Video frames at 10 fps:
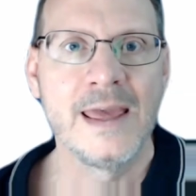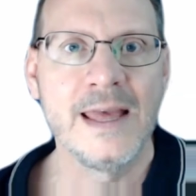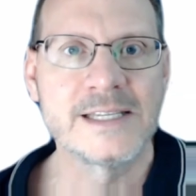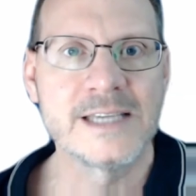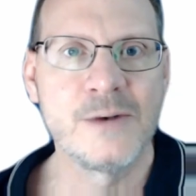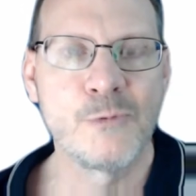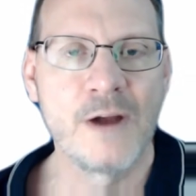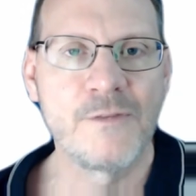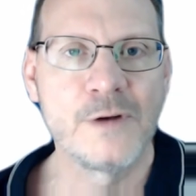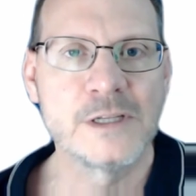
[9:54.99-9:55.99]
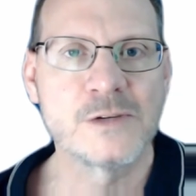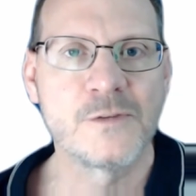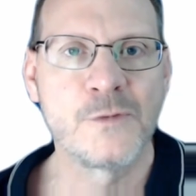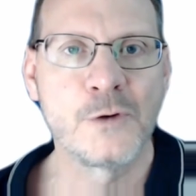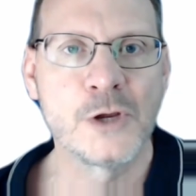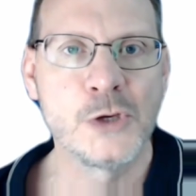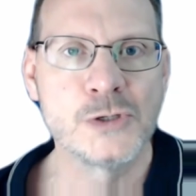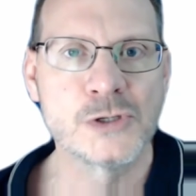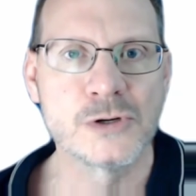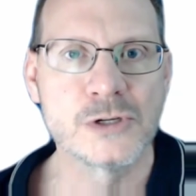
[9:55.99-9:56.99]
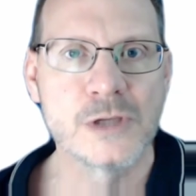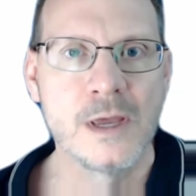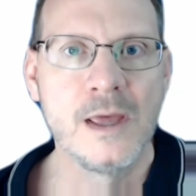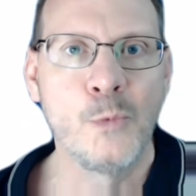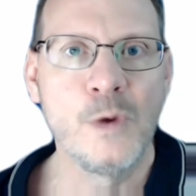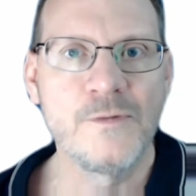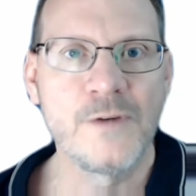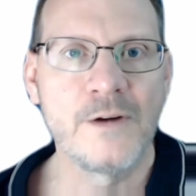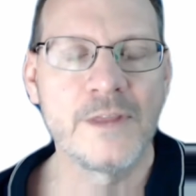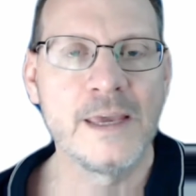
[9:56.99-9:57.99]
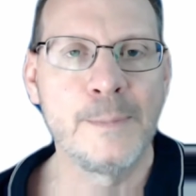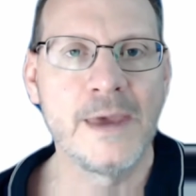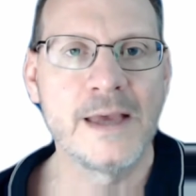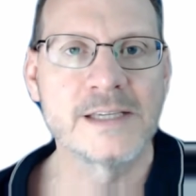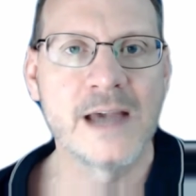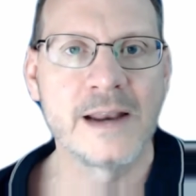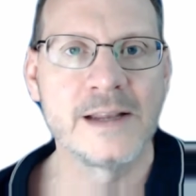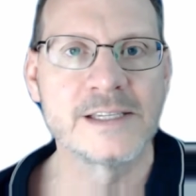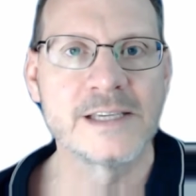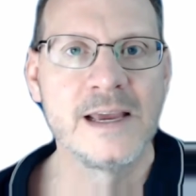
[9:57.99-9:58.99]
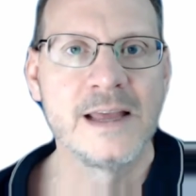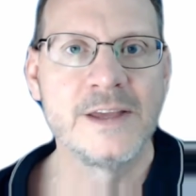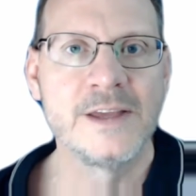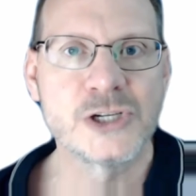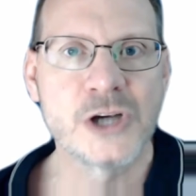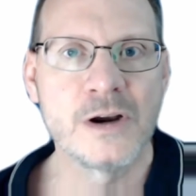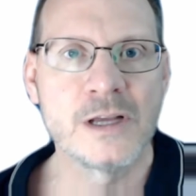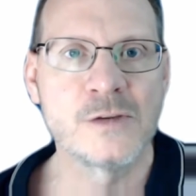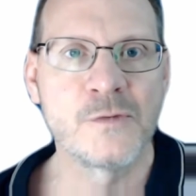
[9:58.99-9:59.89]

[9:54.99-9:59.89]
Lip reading: It's in reference for users. We follow the EPA's guidance. This chart is